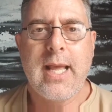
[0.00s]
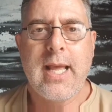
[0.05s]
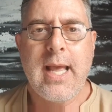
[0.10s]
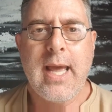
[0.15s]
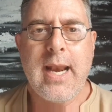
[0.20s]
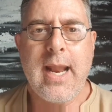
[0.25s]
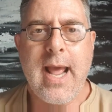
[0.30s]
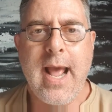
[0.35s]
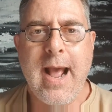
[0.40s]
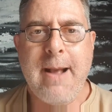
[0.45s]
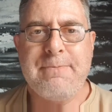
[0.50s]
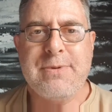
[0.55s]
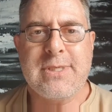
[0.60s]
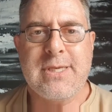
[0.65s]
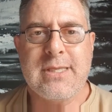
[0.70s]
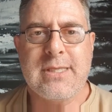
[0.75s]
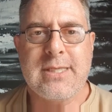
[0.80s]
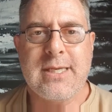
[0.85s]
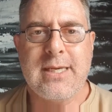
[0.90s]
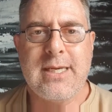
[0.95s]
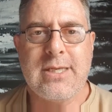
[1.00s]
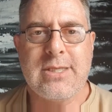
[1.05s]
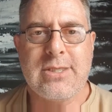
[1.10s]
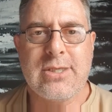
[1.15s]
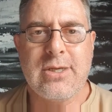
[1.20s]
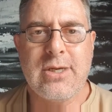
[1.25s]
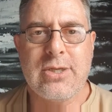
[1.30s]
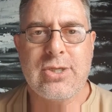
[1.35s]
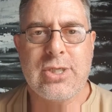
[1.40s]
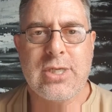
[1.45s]
an absentee
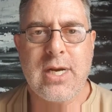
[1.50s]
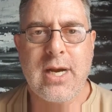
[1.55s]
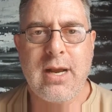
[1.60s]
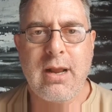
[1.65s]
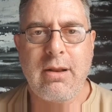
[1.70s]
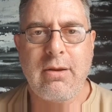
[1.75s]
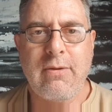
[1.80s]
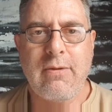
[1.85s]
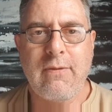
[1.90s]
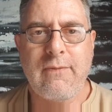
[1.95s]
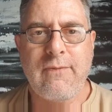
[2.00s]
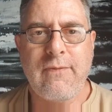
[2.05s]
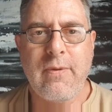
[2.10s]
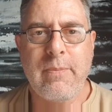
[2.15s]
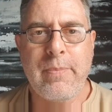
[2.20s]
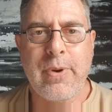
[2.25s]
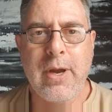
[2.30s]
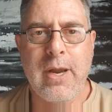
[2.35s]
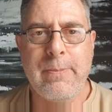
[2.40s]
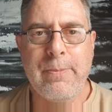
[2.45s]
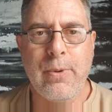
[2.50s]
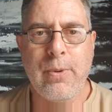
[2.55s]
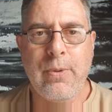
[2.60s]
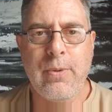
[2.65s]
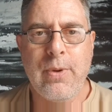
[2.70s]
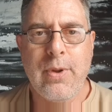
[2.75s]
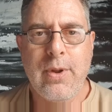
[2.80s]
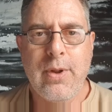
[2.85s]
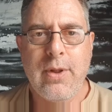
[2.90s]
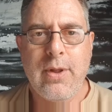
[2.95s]
surcharge for
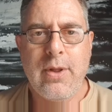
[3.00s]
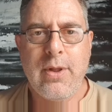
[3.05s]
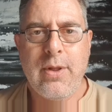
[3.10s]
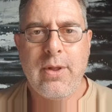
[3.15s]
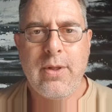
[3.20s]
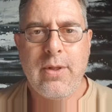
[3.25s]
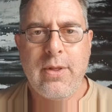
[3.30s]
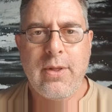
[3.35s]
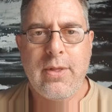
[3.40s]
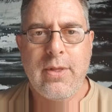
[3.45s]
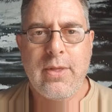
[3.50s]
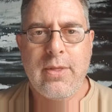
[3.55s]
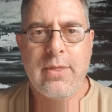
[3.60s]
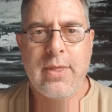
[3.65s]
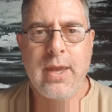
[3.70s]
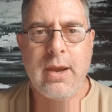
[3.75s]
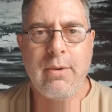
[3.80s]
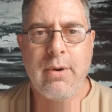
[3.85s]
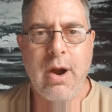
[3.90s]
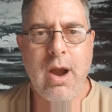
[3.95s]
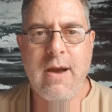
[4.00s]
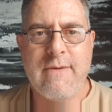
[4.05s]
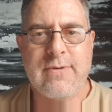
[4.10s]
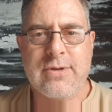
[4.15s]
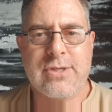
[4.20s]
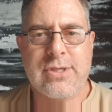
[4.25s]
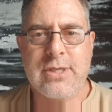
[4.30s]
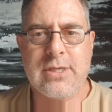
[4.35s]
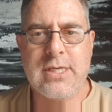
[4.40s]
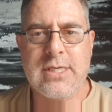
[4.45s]
people that were
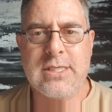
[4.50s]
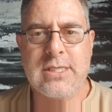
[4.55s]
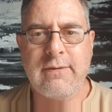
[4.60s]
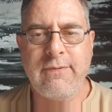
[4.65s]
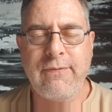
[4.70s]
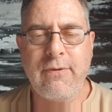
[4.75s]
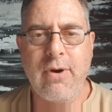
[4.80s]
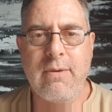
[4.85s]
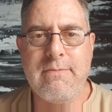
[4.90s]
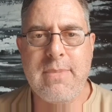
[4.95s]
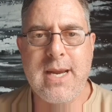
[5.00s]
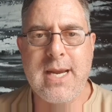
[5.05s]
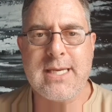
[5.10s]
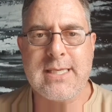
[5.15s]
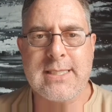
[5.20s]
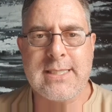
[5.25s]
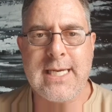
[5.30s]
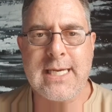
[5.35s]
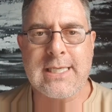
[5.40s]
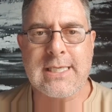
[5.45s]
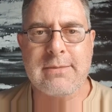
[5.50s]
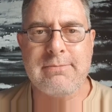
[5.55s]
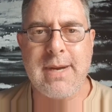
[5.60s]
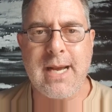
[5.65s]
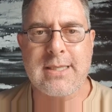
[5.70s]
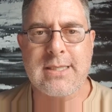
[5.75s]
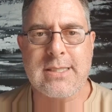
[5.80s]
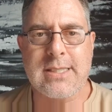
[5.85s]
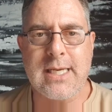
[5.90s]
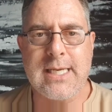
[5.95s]
overseas for a mere 6
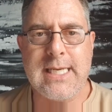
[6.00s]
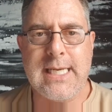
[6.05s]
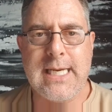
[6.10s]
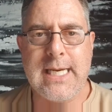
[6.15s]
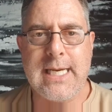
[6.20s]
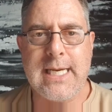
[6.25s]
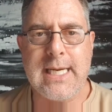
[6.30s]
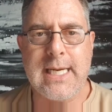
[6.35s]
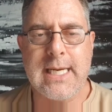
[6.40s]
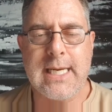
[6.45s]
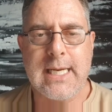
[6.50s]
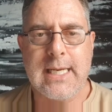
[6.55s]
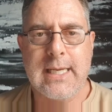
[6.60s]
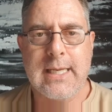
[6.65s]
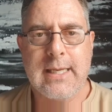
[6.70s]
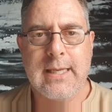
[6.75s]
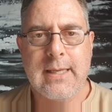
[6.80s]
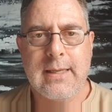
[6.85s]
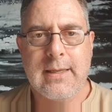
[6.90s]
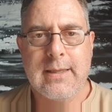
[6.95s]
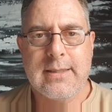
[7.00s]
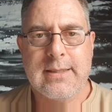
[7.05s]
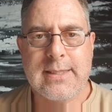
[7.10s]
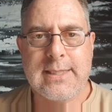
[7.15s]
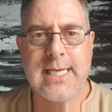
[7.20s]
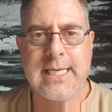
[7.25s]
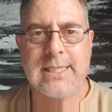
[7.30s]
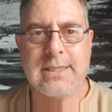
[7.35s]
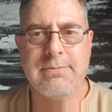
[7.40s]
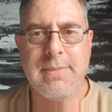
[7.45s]
months a year.
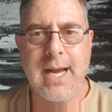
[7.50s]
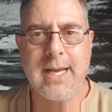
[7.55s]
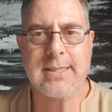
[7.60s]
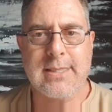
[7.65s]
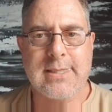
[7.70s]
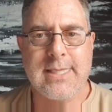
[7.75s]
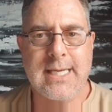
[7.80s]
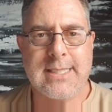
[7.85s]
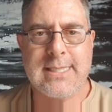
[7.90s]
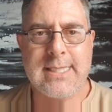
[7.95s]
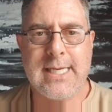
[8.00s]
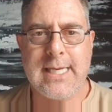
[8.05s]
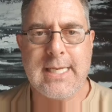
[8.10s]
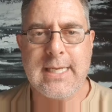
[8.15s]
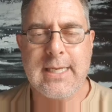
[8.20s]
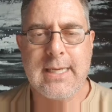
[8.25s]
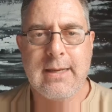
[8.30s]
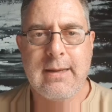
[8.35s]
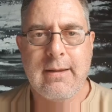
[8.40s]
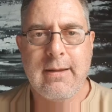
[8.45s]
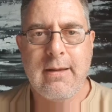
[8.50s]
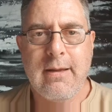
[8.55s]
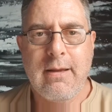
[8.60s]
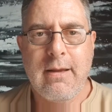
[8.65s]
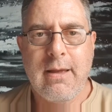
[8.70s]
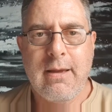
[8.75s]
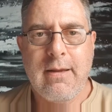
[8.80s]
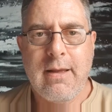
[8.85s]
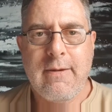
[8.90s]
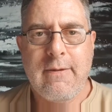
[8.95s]
6 months, that's it.
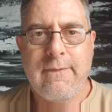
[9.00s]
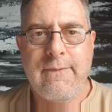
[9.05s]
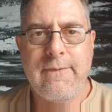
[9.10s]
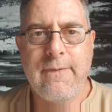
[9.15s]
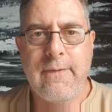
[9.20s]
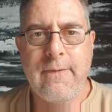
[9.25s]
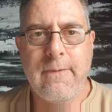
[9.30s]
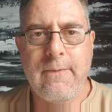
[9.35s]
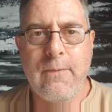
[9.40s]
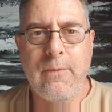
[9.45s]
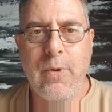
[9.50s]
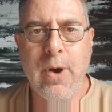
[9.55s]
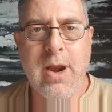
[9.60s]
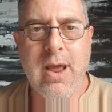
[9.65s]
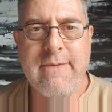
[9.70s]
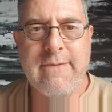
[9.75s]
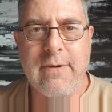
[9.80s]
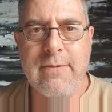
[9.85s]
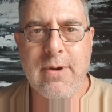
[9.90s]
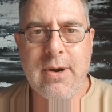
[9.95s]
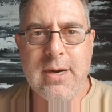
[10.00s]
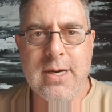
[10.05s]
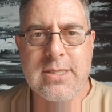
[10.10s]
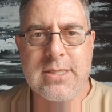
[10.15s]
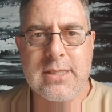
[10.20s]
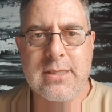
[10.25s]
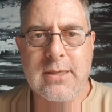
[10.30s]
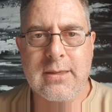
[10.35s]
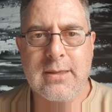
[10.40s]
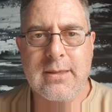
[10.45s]
For whatever
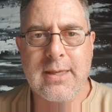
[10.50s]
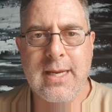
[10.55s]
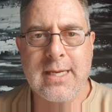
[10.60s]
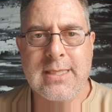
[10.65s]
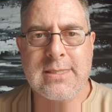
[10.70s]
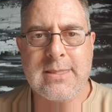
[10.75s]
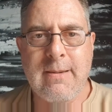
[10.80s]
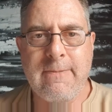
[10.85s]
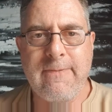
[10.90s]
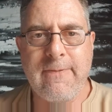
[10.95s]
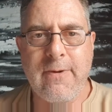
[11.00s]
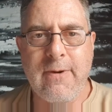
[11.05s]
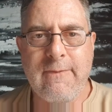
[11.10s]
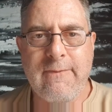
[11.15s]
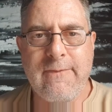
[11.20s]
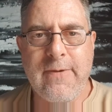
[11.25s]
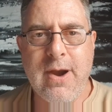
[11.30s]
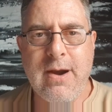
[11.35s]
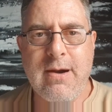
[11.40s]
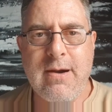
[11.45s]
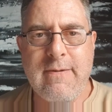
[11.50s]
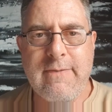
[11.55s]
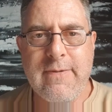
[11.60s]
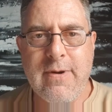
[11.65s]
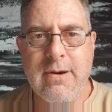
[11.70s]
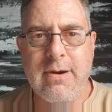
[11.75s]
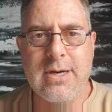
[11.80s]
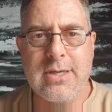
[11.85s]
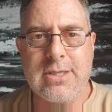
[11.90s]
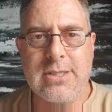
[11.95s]
reason, except for a very,
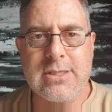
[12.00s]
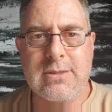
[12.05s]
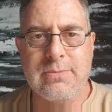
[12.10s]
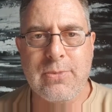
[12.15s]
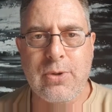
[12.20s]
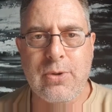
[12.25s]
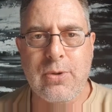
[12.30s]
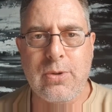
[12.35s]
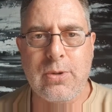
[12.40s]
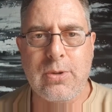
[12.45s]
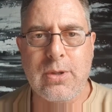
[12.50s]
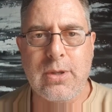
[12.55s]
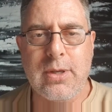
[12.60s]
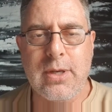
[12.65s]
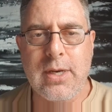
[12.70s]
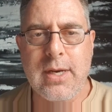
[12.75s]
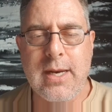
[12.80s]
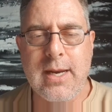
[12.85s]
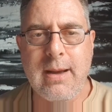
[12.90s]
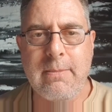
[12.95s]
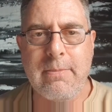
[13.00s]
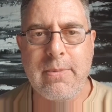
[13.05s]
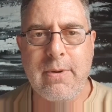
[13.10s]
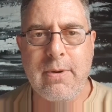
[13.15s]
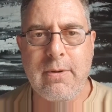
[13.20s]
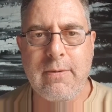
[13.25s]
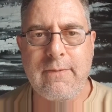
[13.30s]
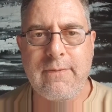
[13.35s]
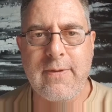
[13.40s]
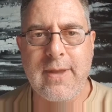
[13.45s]
very small
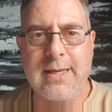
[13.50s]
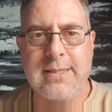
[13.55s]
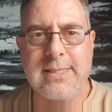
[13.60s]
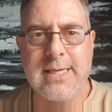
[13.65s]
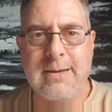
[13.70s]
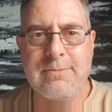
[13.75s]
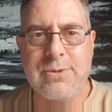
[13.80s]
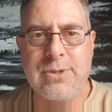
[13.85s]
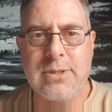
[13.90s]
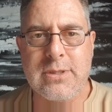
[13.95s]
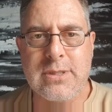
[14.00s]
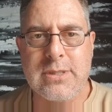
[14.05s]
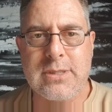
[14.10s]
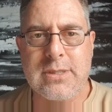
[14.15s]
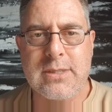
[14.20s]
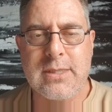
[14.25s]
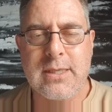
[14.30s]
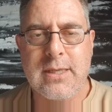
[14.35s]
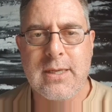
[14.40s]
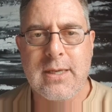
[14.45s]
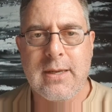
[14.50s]
number of exemptions.